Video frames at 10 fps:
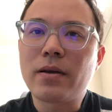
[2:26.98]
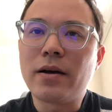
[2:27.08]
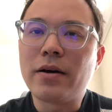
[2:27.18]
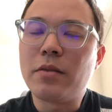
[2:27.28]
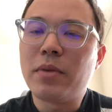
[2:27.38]

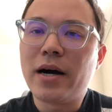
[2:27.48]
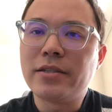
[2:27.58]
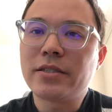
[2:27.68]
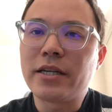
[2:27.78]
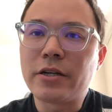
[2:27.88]
uh, the
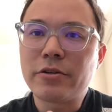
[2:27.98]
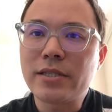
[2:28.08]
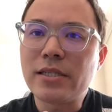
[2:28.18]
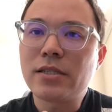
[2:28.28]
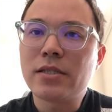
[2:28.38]
bonds
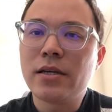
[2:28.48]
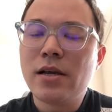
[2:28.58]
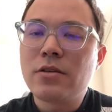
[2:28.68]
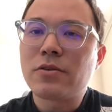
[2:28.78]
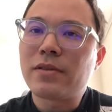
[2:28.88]
increased.
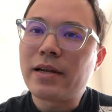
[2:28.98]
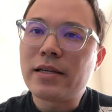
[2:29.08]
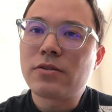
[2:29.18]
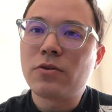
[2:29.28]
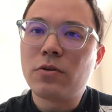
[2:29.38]
So then I
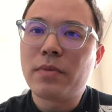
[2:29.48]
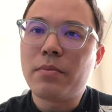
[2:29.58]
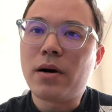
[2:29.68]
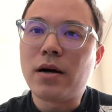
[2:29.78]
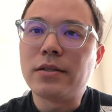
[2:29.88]
sold my
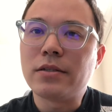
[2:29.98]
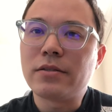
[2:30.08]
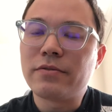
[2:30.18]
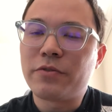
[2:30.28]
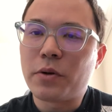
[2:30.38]
bonds
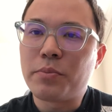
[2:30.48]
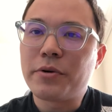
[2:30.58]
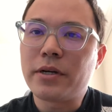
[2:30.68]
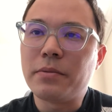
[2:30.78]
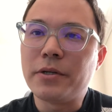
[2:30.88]
for a
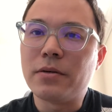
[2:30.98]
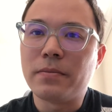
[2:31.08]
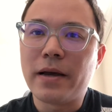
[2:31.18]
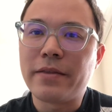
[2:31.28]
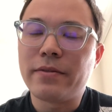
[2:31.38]
premium
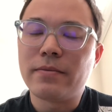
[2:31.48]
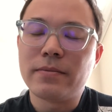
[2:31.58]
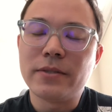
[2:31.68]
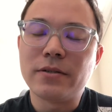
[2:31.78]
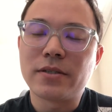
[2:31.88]
at,
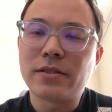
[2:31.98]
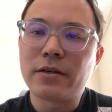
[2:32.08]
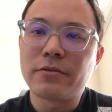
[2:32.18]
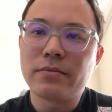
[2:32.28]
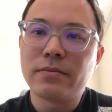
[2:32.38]
you know, since it,
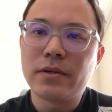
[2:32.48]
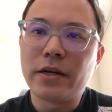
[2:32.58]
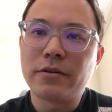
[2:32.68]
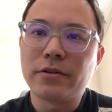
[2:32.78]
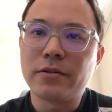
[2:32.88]

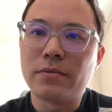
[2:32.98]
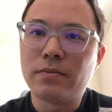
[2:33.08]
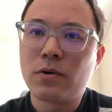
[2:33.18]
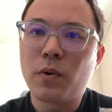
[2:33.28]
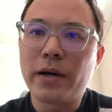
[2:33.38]
it grew
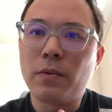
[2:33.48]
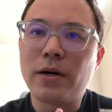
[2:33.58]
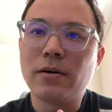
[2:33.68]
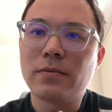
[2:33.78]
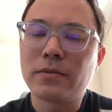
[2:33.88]
quite
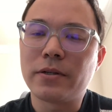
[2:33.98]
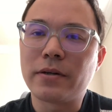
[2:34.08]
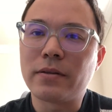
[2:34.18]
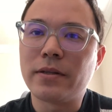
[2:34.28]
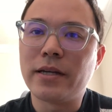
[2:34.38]
well
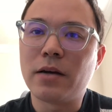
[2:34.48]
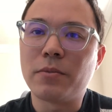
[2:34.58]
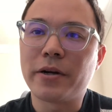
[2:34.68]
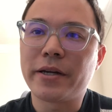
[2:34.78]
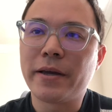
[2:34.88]
during the down
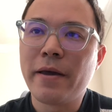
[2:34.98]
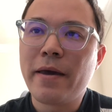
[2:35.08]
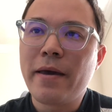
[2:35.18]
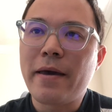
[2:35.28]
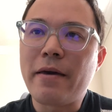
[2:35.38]
market.
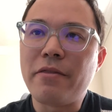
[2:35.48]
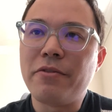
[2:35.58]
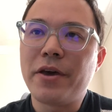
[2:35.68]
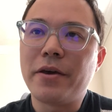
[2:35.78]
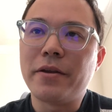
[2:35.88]
And
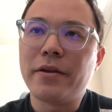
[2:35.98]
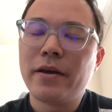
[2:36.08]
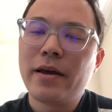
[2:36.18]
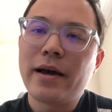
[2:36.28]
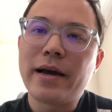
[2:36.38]
then
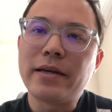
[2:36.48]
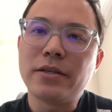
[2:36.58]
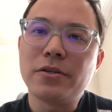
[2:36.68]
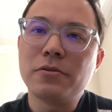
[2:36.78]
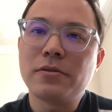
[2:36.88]
I
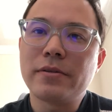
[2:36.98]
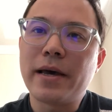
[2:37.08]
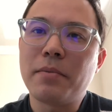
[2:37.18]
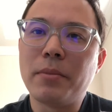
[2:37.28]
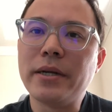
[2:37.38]
used
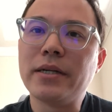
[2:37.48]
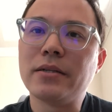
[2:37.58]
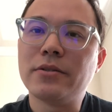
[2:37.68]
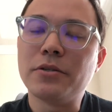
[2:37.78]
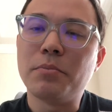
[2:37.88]
that money
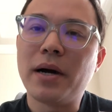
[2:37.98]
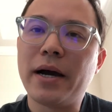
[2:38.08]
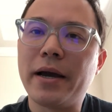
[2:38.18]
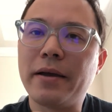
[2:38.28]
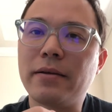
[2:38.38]
to
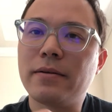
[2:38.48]
buy